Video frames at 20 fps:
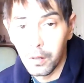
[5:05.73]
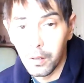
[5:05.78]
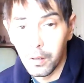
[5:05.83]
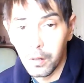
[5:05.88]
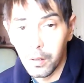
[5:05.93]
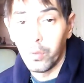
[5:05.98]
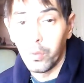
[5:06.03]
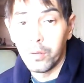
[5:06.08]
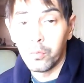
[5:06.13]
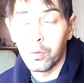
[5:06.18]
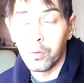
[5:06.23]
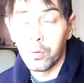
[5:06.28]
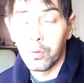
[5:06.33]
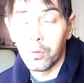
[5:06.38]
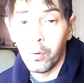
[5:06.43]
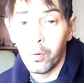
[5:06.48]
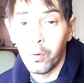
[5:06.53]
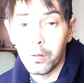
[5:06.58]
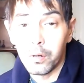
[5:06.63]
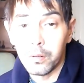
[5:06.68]
When we're
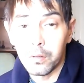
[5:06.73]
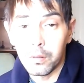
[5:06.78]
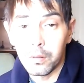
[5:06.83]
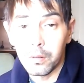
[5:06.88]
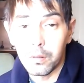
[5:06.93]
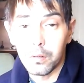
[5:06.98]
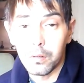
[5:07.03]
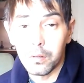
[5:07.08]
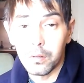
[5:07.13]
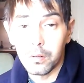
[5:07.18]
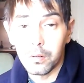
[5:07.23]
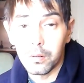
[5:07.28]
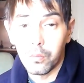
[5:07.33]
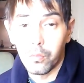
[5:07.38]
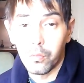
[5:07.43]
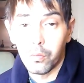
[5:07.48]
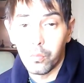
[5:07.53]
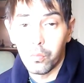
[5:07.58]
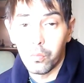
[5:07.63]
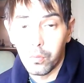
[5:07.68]
born,
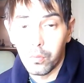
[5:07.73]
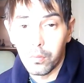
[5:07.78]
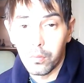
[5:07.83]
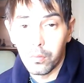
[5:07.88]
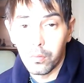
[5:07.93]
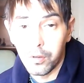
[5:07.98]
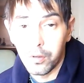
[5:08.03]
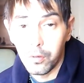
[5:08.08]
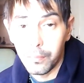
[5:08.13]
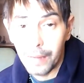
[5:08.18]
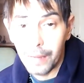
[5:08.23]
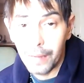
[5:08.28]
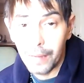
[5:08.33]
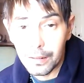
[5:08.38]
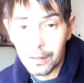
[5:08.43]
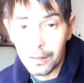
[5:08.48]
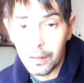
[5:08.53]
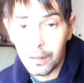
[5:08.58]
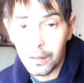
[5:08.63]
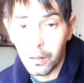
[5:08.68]

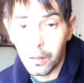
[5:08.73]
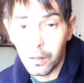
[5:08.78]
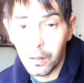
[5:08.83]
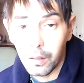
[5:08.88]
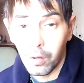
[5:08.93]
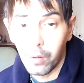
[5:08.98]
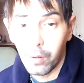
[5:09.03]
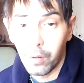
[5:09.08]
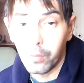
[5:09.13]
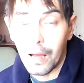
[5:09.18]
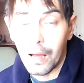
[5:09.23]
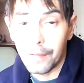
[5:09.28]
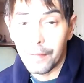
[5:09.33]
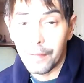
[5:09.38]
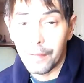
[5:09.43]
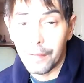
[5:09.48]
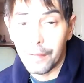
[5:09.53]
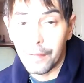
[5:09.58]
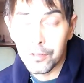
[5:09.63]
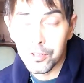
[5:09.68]
humanity alone, not
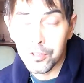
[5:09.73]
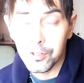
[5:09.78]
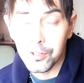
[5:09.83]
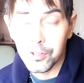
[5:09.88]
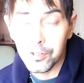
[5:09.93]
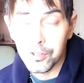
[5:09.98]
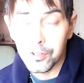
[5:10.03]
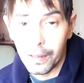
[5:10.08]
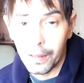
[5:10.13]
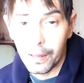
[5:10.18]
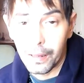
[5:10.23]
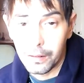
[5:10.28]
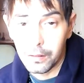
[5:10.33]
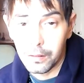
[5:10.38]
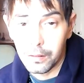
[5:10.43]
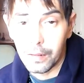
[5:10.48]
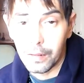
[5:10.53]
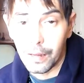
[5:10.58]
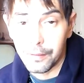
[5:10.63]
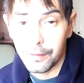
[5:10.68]
the ancients of the planet,
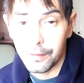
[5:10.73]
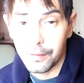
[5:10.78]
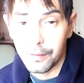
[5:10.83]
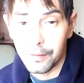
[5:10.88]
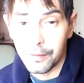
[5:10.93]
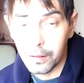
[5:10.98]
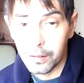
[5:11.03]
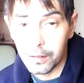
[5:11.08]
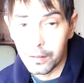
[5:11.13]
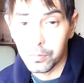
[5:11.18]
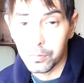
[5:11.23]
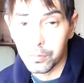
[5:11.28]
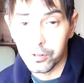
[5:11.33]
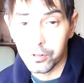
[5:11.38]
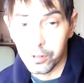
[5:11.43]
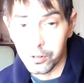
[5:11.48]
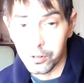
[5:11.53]
not the aliens, but just